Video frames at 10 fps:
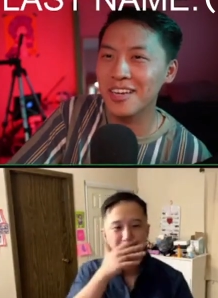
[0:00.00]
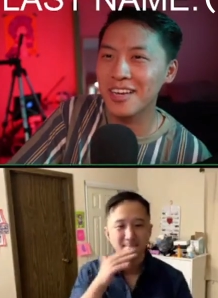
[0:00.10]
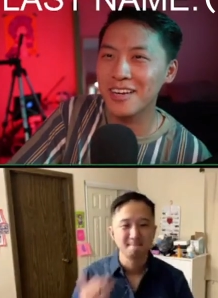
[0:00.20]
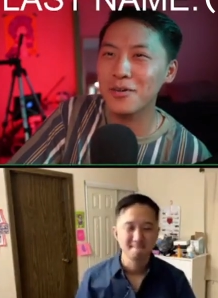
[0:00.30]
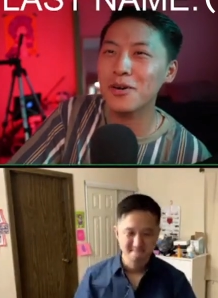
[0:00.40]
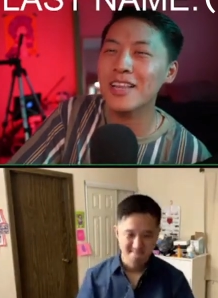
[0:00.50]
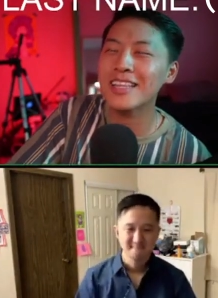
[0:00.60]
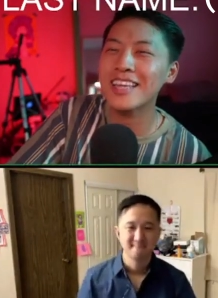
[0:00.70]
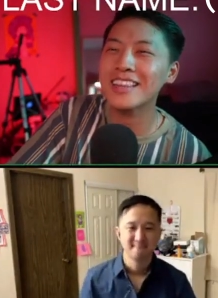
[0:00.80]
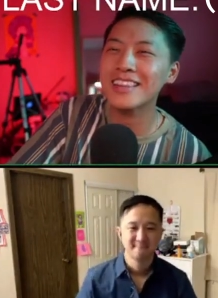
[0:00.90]
Speaker 1: Well,
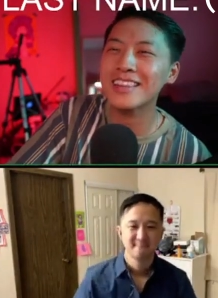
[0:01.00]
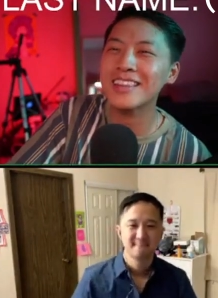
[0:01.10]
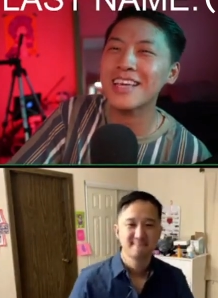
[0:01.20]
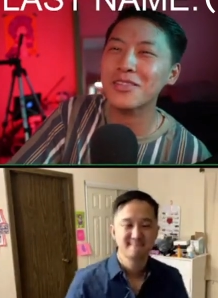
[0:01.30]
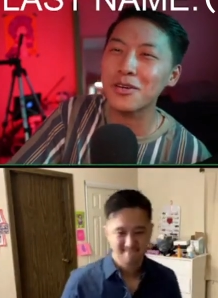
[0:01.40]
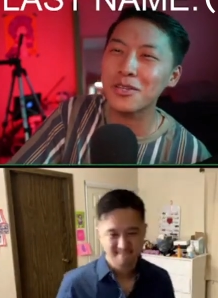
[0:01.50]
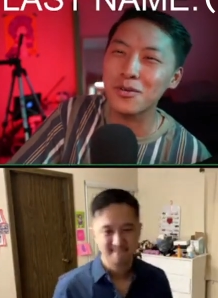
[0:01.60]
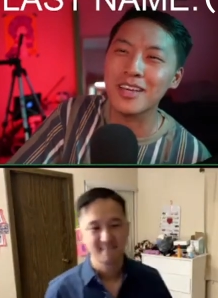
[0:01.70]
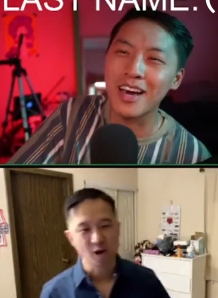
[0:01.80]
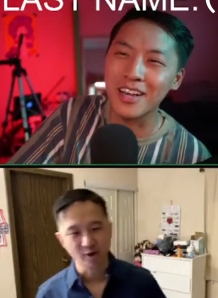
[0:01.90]
like they thought they
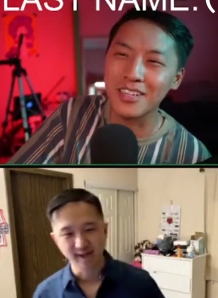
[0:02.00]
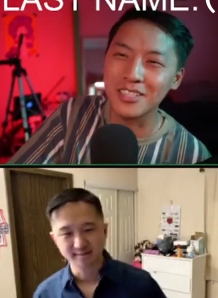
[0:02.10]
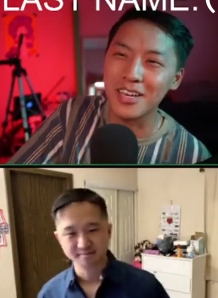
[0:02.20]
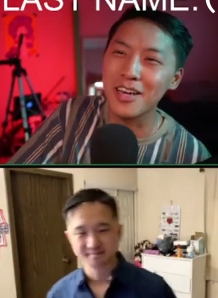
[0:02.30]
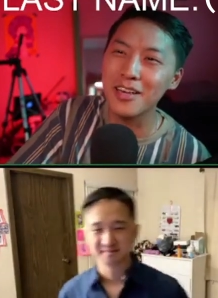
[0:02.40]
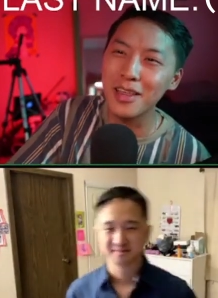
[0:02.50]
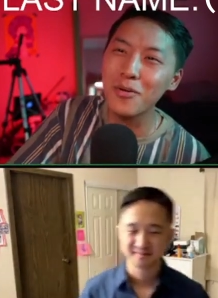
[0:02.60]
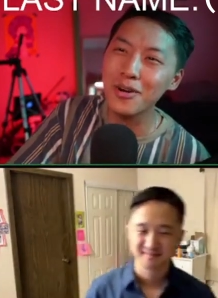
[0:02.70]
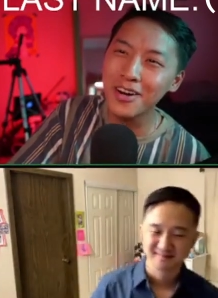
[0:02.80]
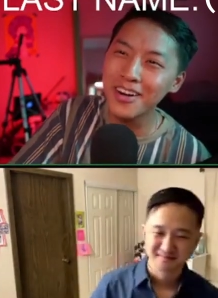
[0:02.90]
were the hottest shit, and they
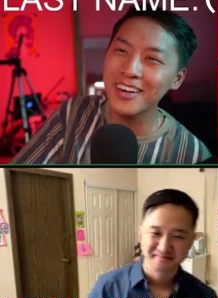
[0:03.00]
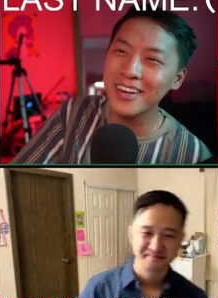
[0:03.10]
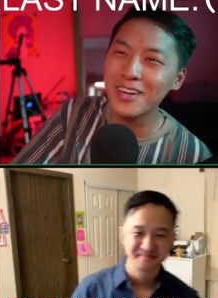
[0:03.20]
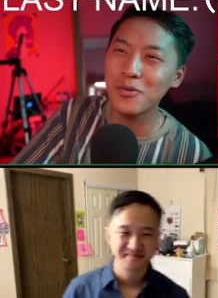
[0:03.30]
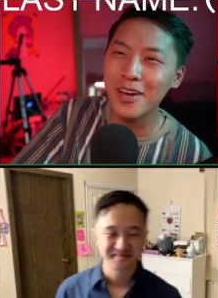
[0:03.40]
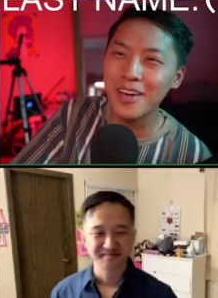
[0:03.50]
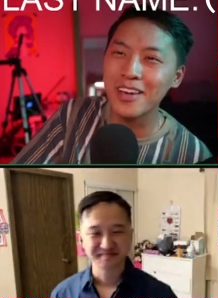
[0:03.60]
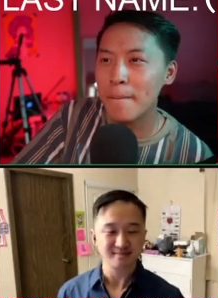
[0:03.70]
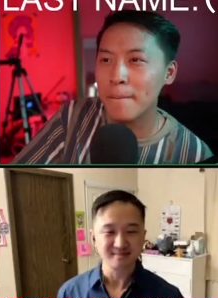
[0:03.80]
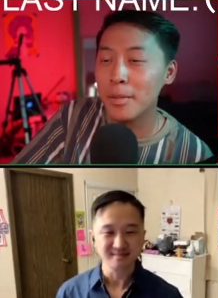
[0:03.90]
were in a
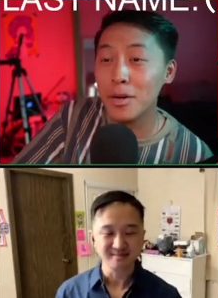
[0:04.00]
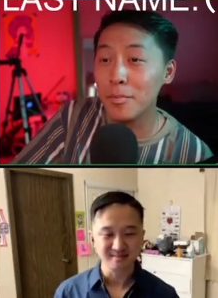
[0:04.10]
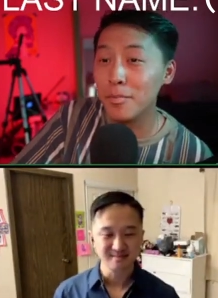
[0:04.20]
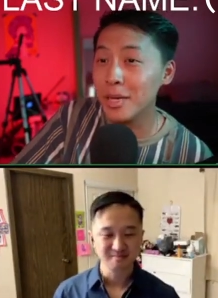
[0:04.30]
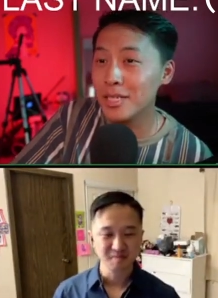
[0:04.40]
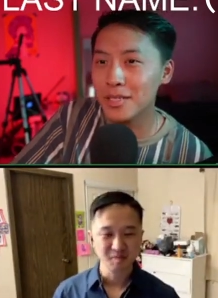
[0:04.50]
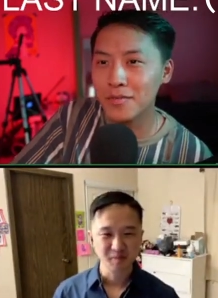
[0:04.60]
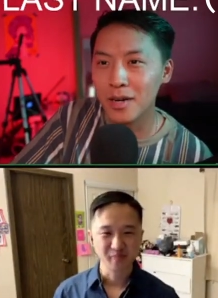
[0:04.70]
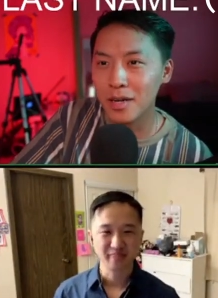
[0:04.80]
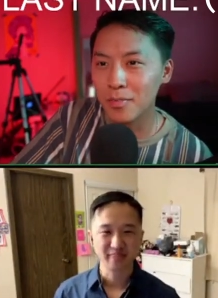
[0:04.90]
way, but they were bitchy as
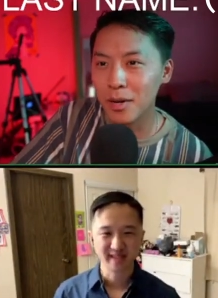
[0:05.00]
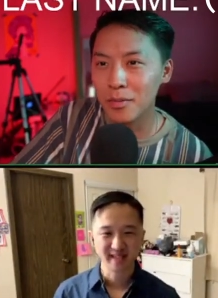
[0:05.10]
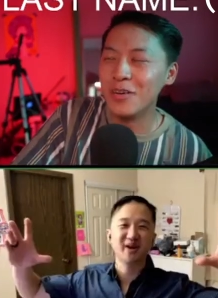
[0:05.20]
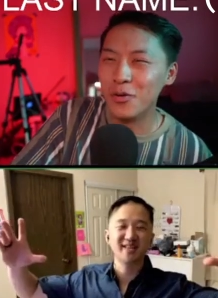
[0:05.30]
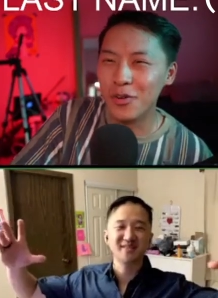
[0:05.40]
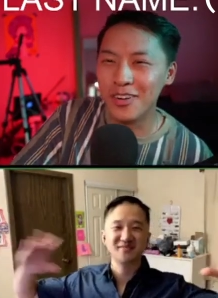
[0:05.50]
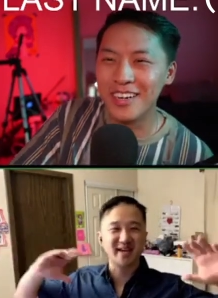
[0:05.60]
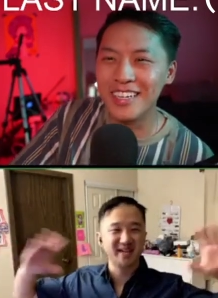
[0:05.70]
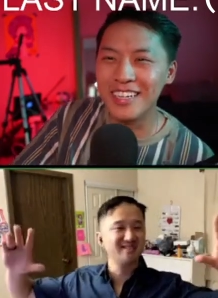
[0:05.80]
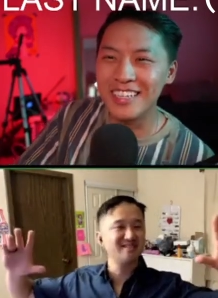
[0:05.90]
fuck, bro. The
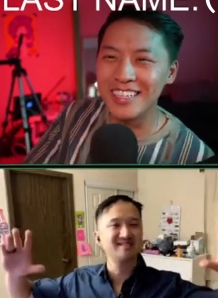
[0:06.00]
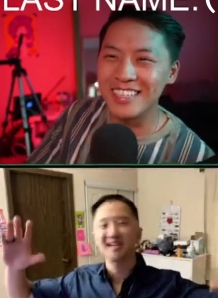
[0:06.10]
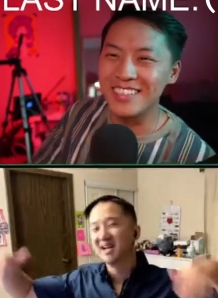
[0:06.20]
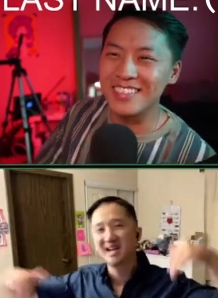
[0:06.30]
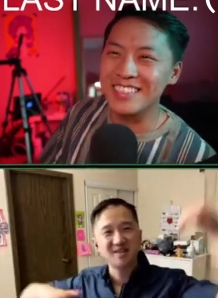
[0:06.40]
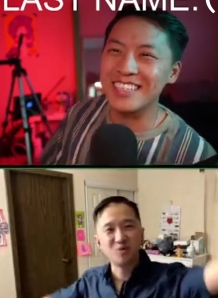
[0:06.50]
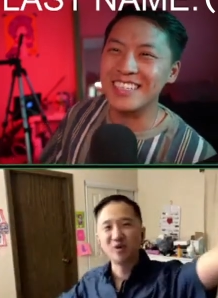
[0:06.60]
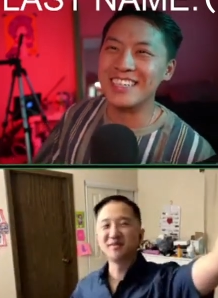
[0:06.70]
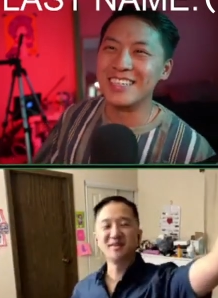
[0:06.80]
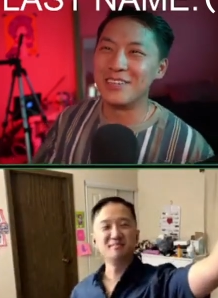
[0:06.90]
Speaker 2: Vangs. They're one of
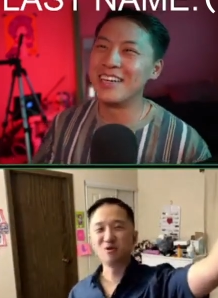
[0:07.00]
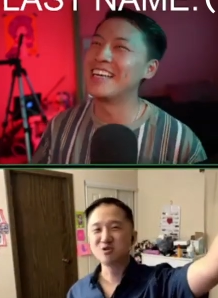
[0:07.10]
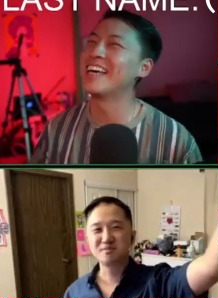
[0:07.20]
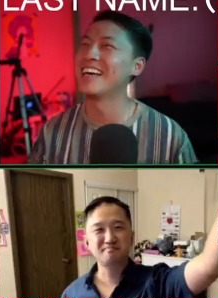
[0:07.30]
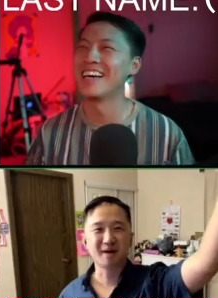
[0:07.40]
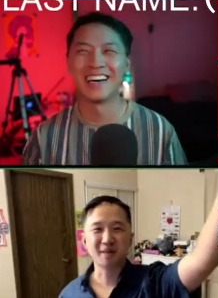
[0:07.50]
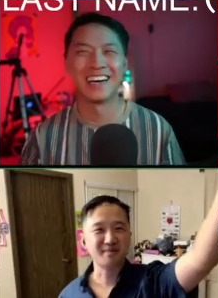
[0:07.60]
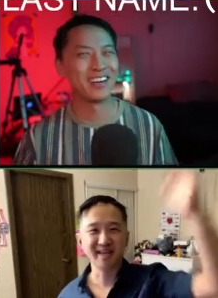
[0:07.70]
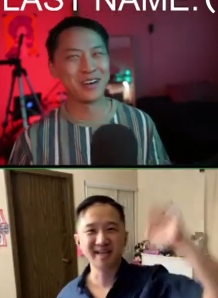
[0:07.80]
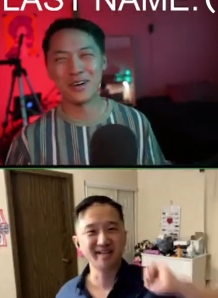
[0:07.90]
the most
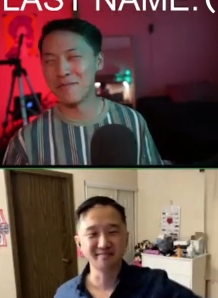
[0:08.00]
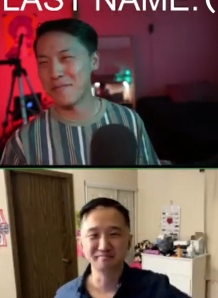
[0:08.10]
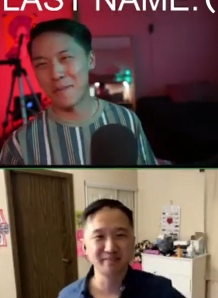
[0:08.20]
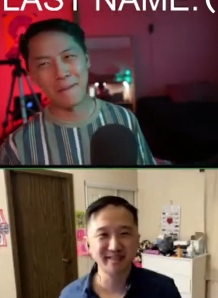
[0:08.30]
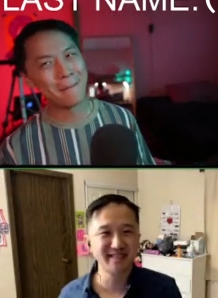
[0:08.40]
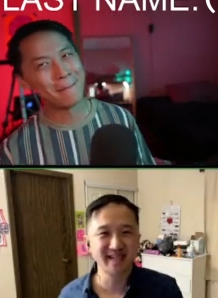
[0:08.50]
populated bitches out there.